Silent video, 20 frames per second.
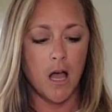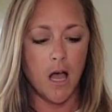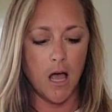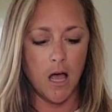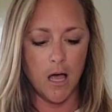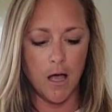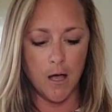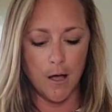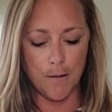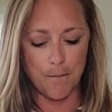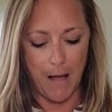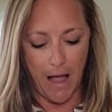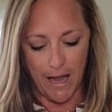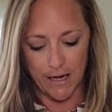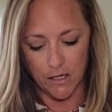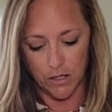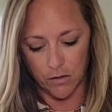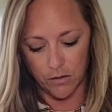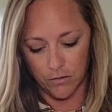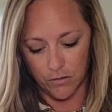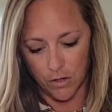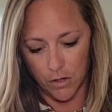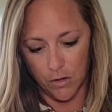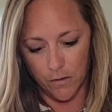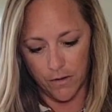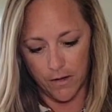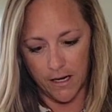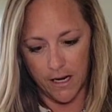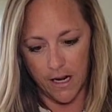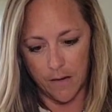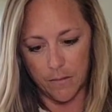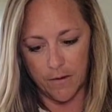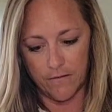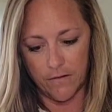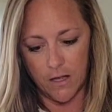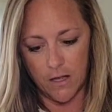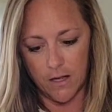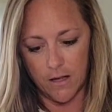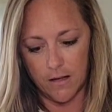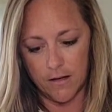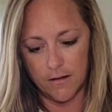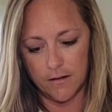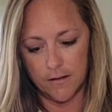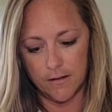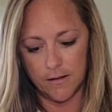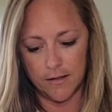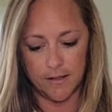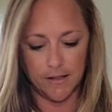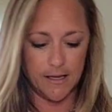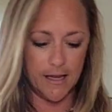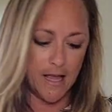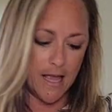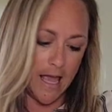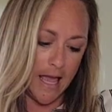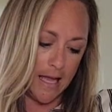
I don't know the name of these.